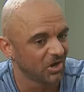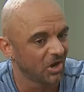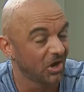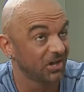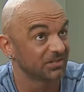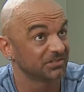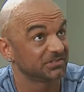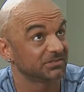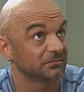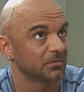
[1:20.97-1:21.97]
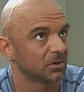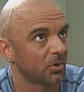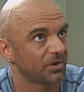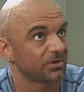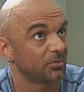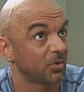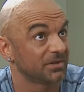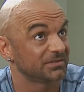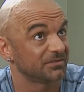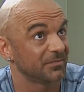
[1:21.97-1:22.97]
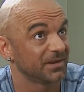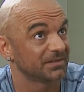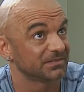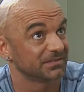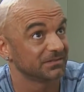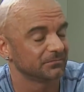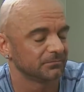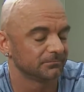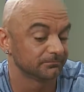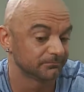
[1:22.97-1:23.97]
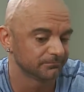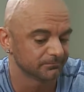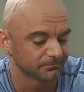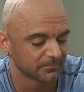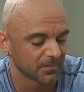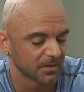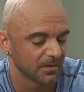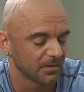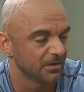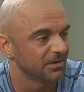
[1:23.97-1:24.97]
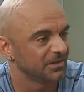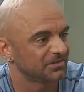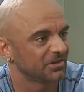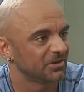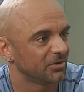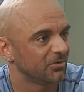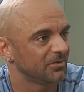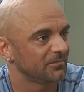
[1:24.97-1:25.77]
cause, according to Western medicine, is unknown.